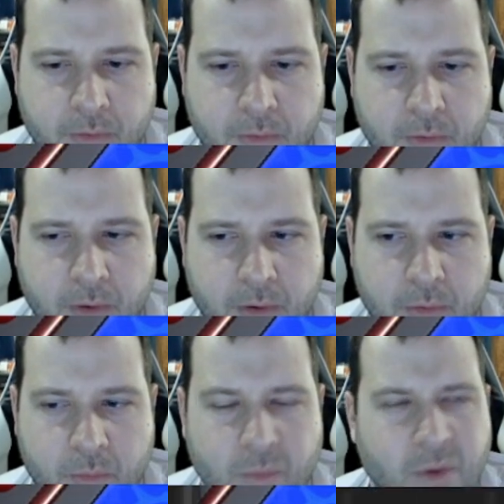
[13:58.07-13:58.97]
Okay.
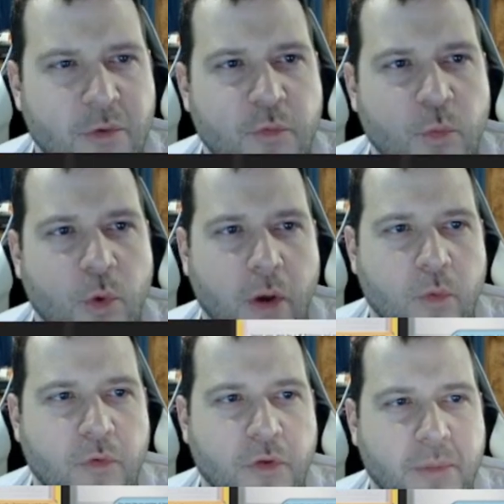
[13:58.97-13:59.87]
Well,
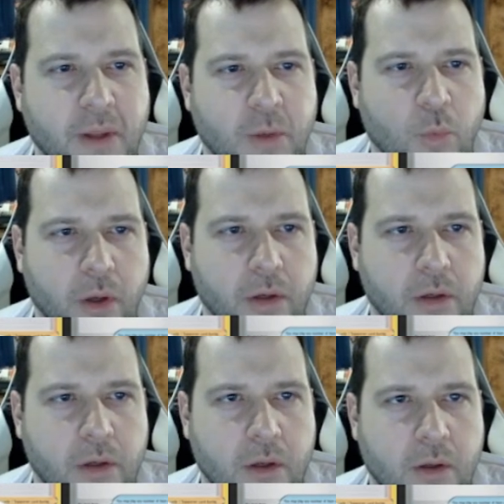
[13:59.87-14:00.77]
we've only played 1.
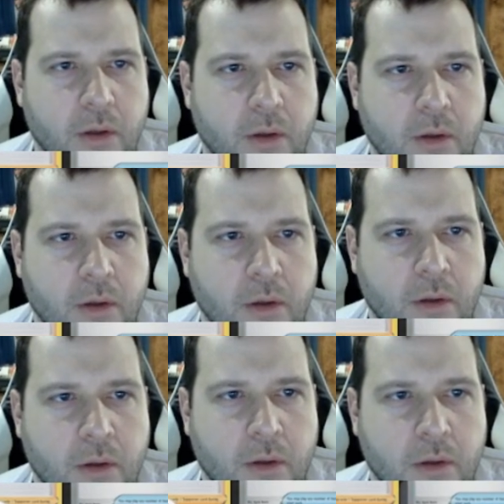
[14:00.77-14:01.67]

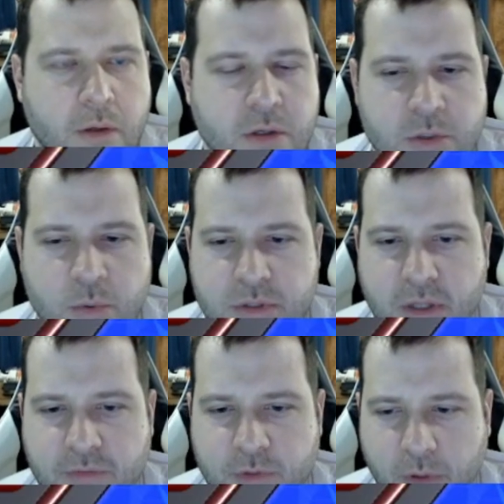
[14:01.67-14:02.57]
So we still
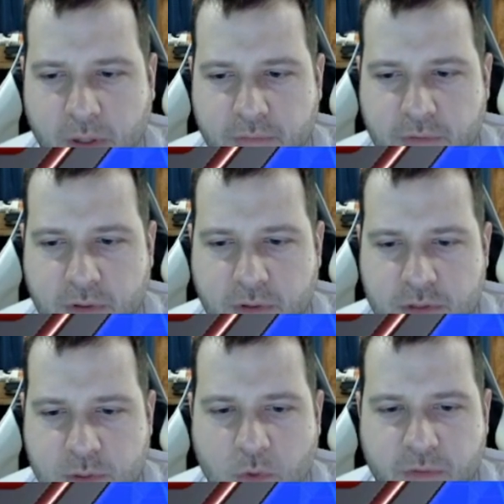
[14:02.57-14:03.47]
have 2 left.
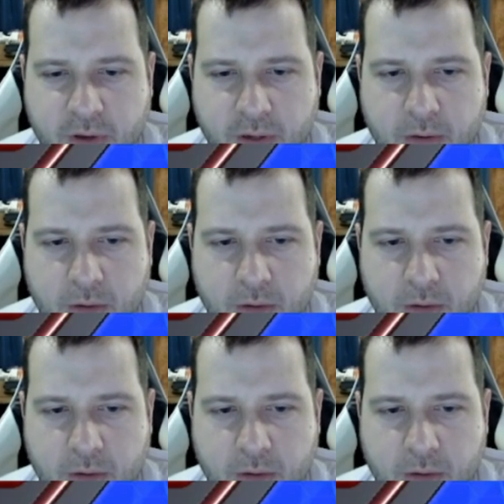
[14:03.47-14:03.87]
So we're fine.